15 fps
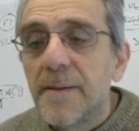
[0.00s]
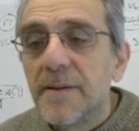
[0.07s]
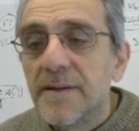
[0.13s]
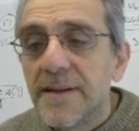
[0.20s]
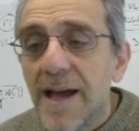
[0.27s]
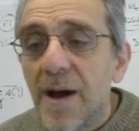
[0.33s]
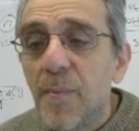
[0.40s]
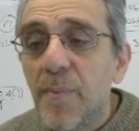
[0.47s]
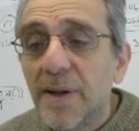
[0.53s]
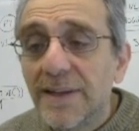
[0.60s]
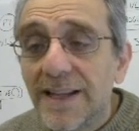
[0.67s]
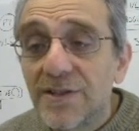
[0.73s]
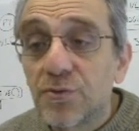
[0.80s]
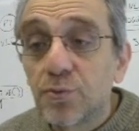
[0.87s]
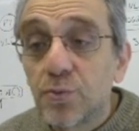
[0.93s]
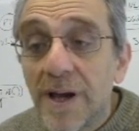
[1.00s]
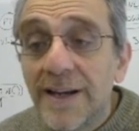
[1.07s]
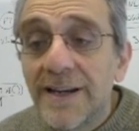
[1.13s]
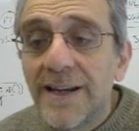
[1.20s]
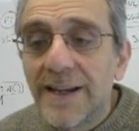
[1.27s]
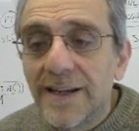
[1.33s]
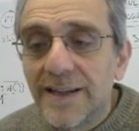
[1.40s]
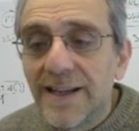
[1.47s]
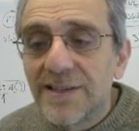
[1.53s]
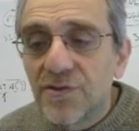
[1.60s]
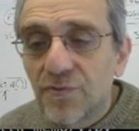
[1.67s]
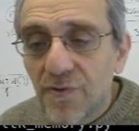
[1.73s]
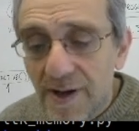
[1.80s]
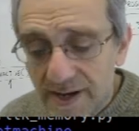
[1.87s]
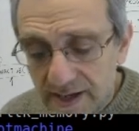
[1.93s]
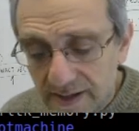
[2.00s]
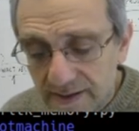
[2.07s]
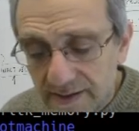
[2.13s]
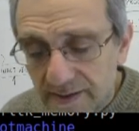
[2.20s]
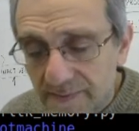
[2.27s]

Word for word: Now, but let's run it. Let's run it.